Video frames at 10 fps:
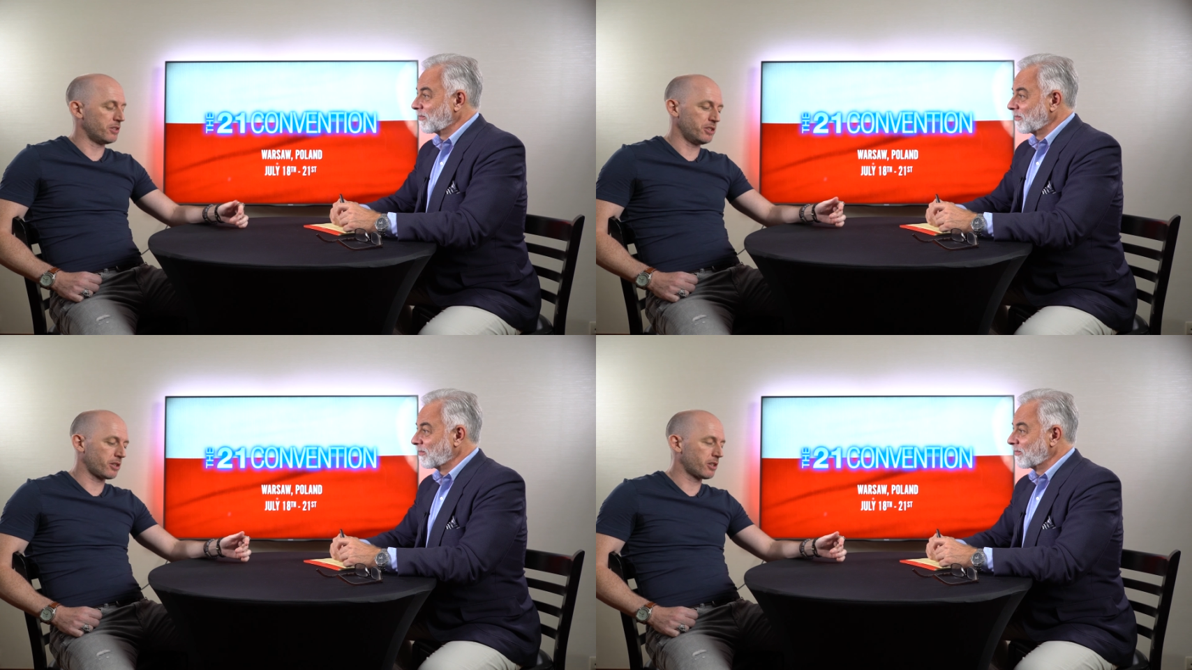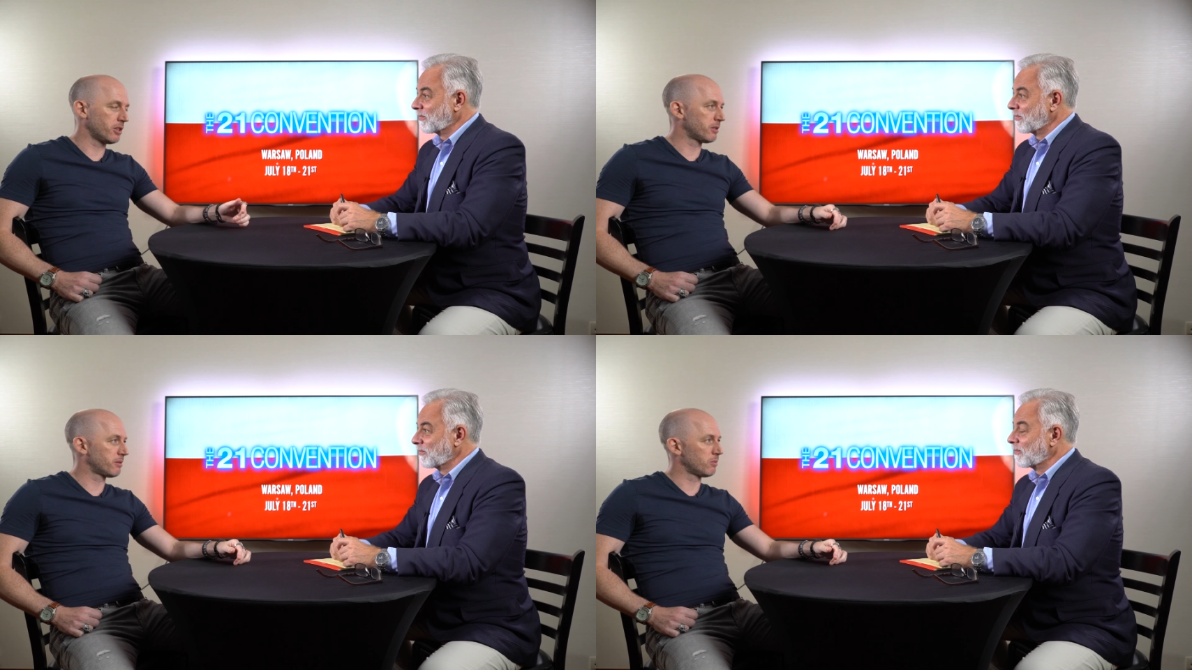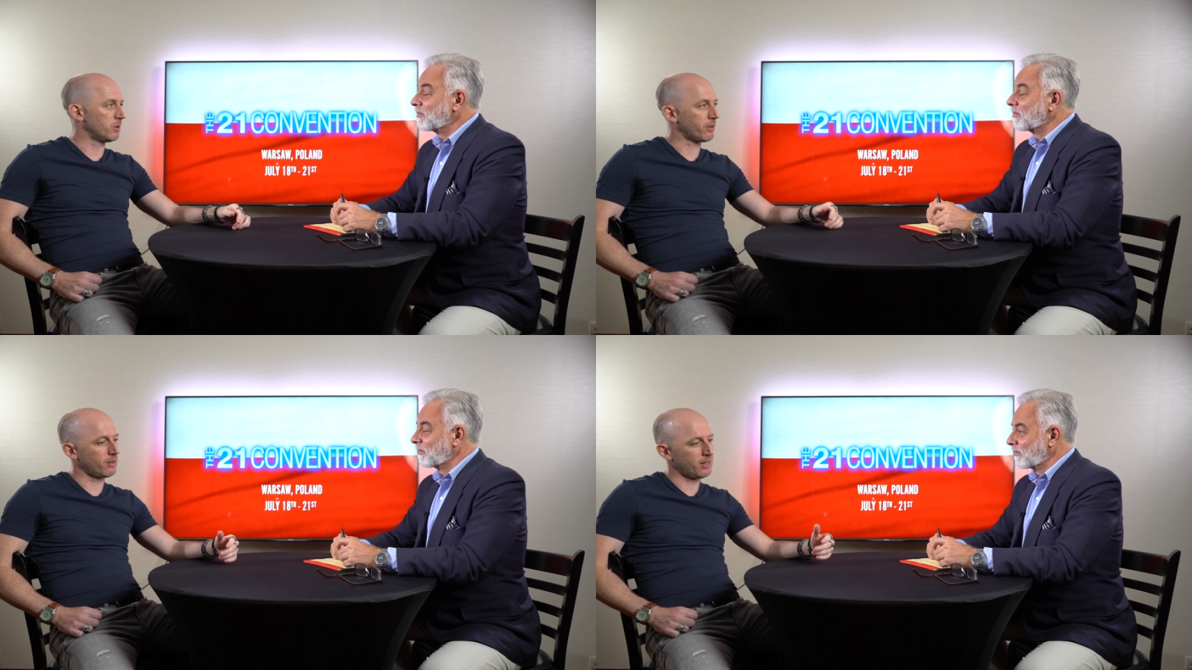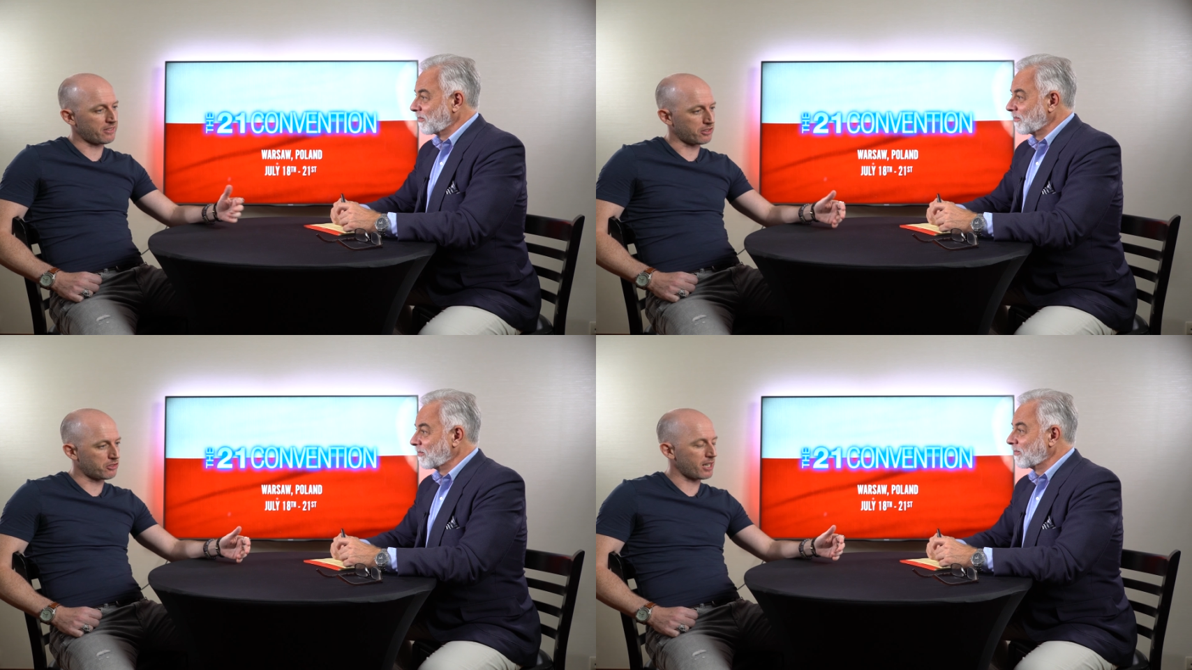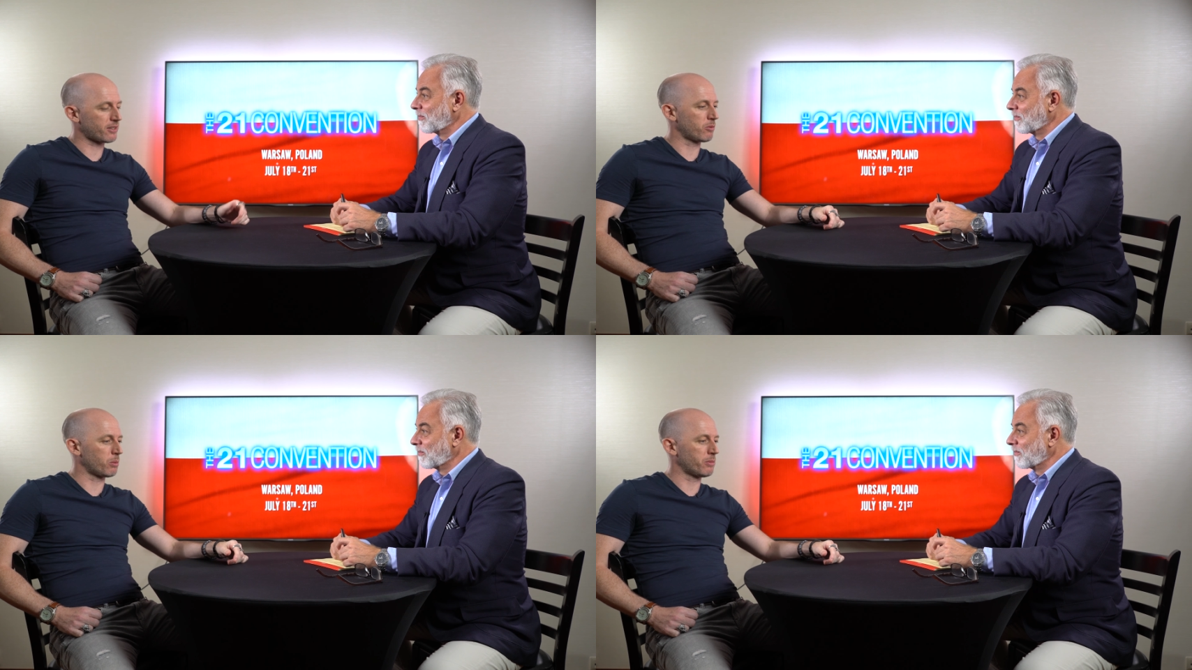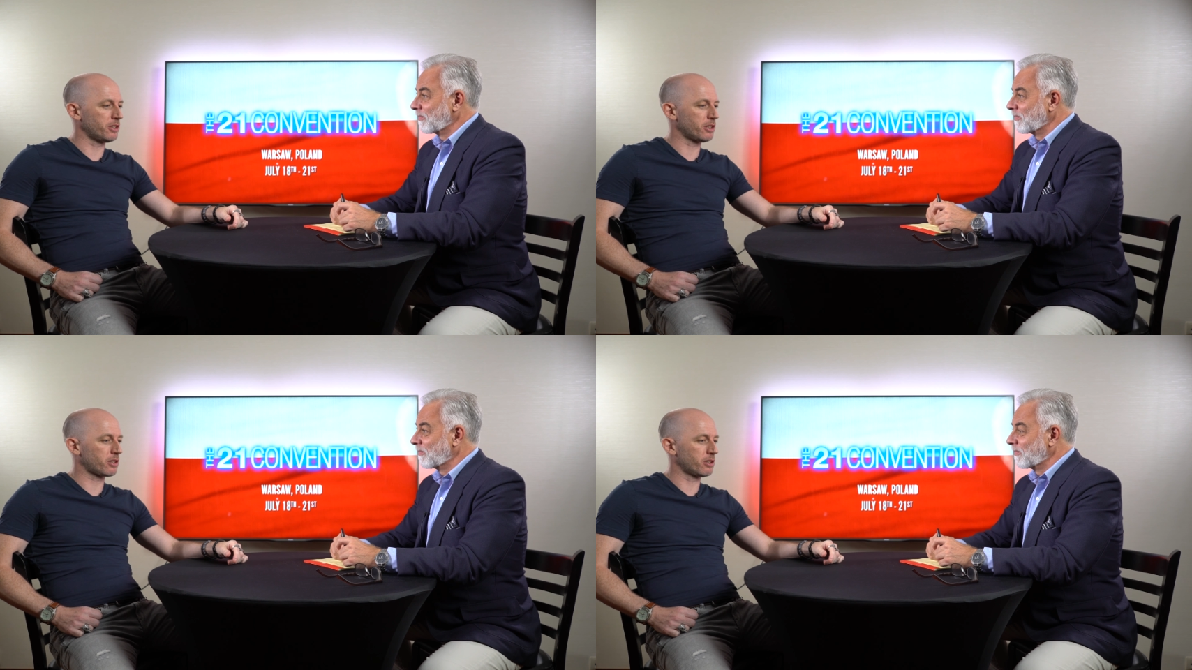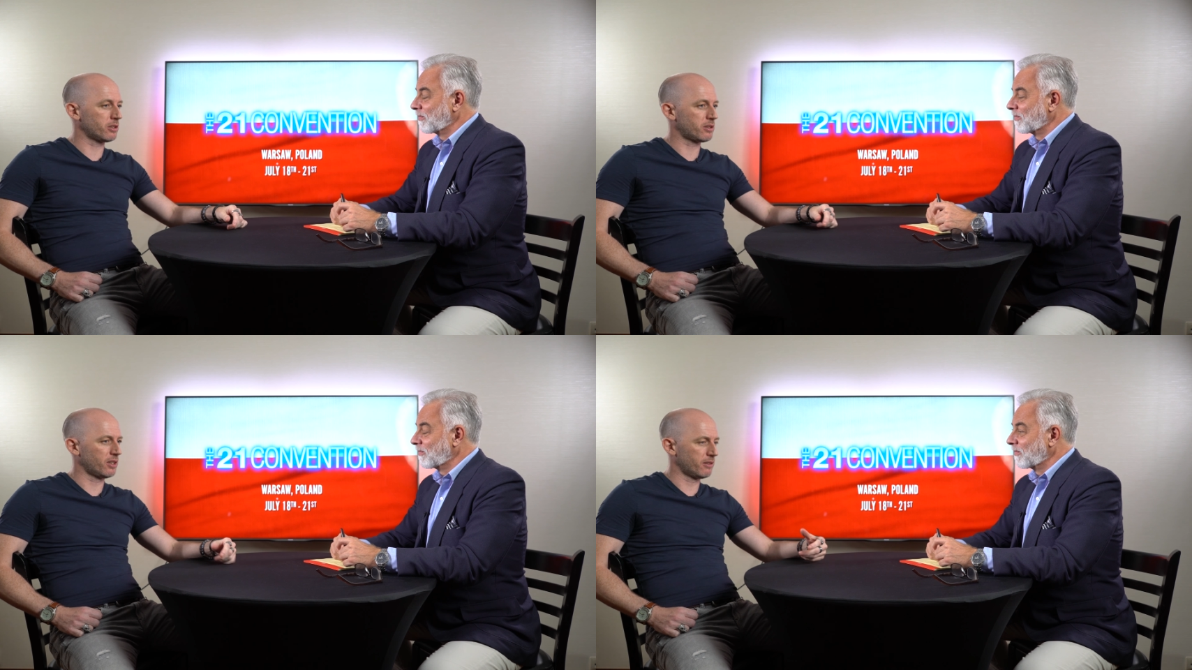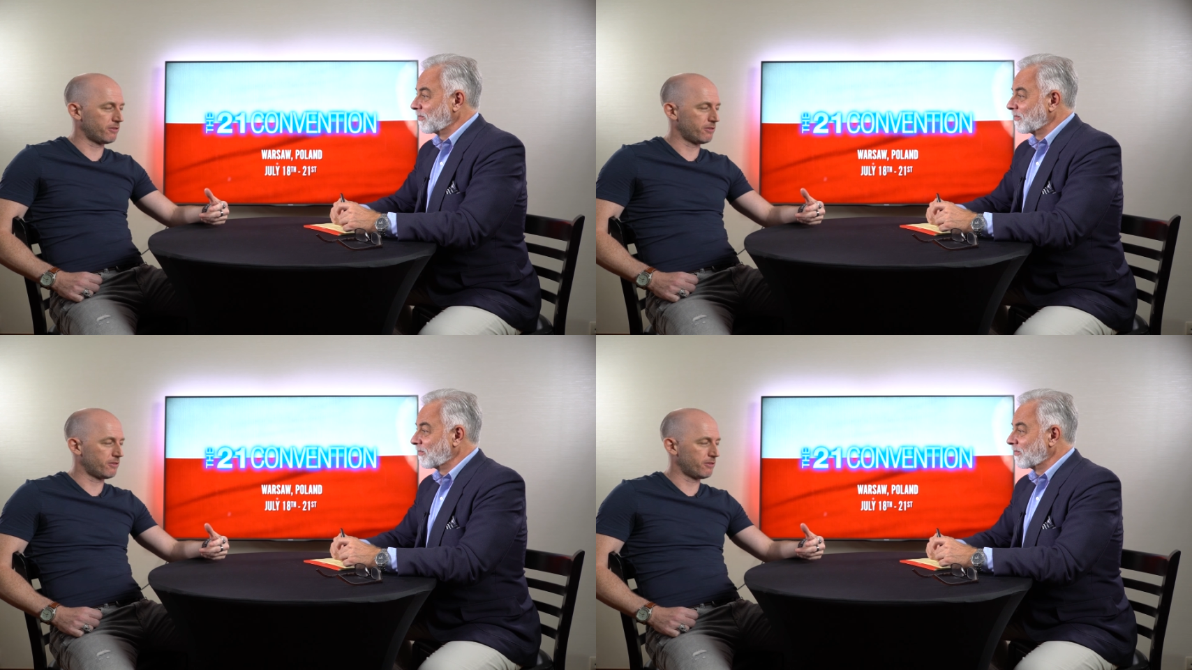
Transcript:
Speaker 1: than you could, with less attractive women than you could,